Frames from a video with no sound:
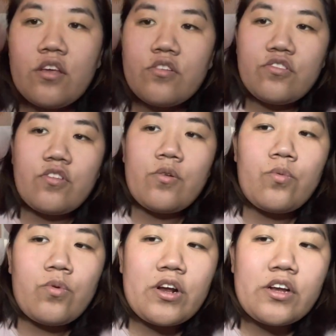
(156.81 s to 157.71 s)
So
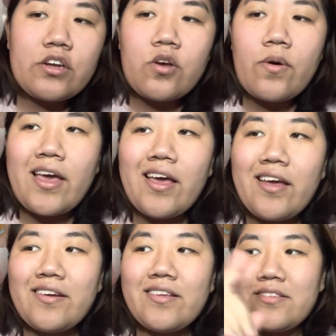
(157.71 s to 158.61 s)
we're gonna go
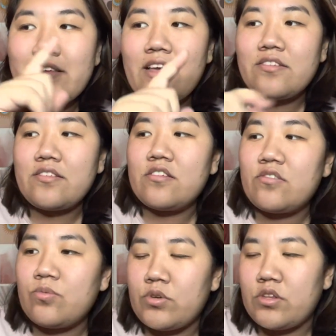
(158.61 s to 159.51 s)
ahead and test
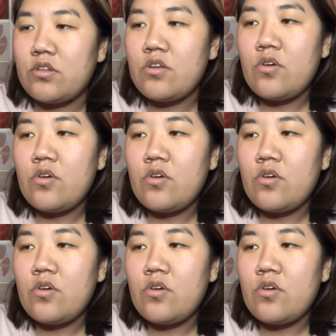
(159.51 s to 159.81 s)
this with